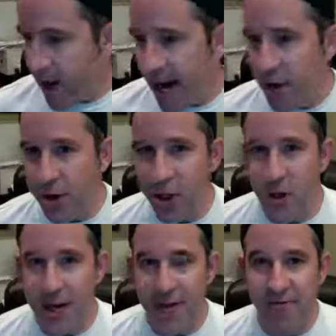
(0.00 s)
And you can do
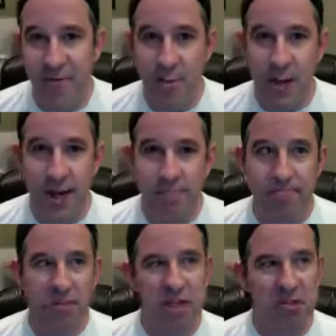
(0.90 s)
it informally
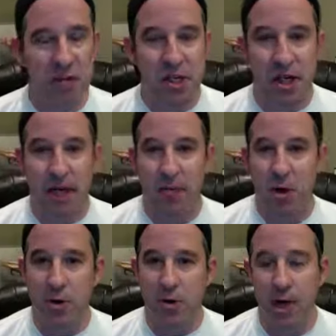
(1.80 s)
by just mentioning it at
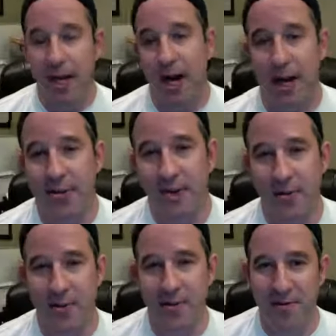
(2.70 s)
rehearsal. I used to
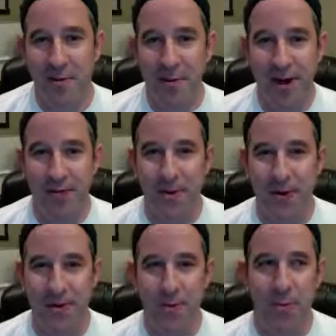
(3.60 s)
love whenever my band
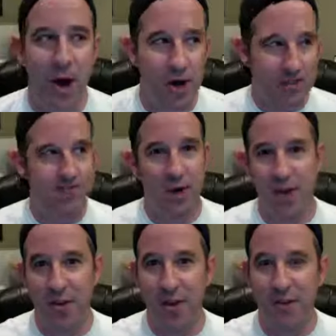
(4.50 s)
directors would pause
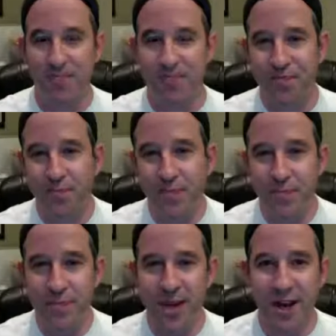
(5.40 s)
in the middle
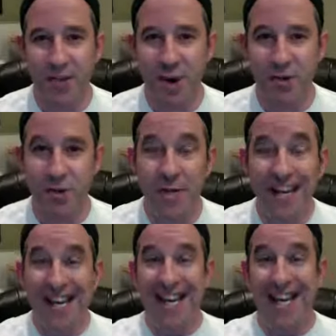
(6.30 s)
of rehearsal
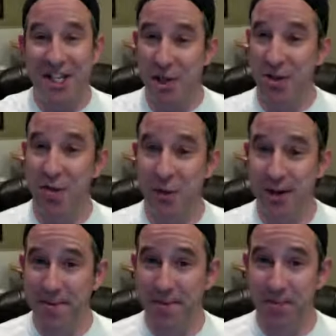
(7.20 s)
and share a
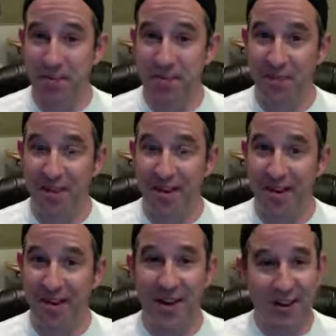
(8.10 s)
story.
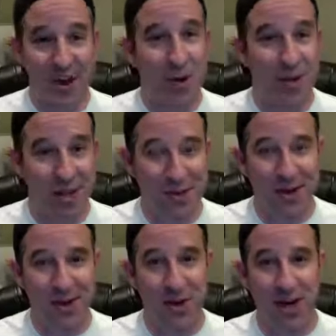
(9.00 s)
So that's always a good way to
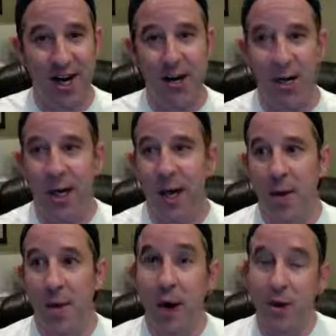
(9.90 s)
start it out,
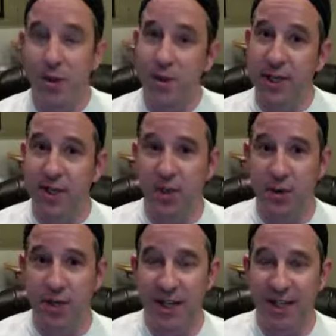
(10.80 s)
but also teach
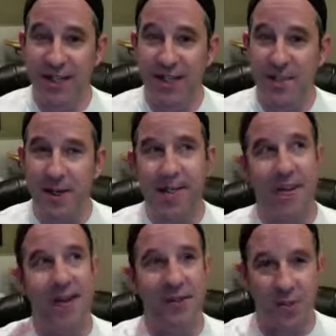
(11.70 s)
those lessons because it
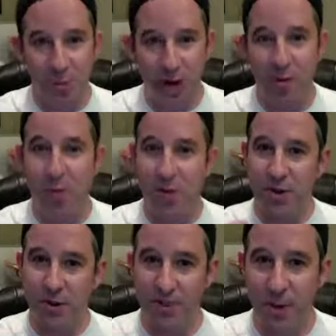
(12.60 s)
gave us a break. We weren't
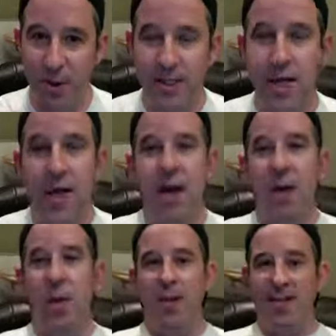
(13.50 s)
so focused.
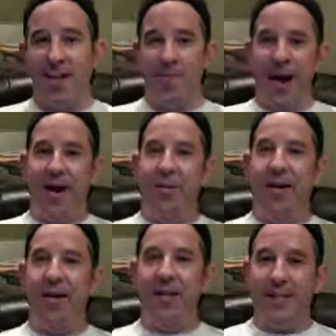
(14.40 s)
We'd sit back, we'd
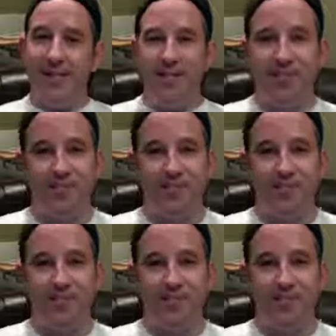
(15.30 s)
listen,